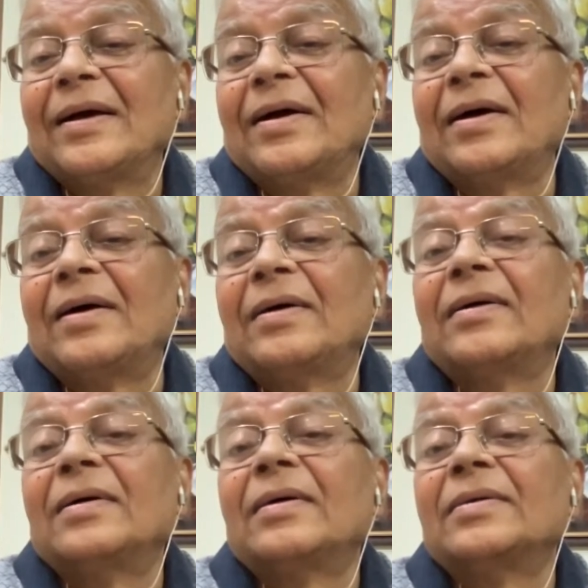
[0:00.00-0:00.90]
Uh,
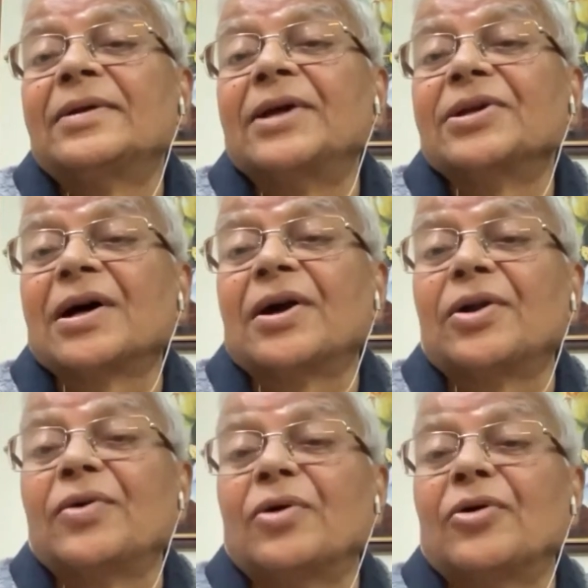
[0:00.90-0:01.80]
do
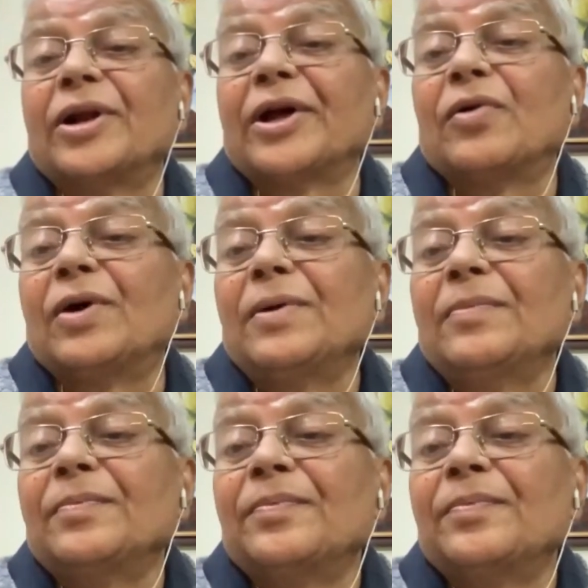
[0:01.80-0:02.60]
you want to take over?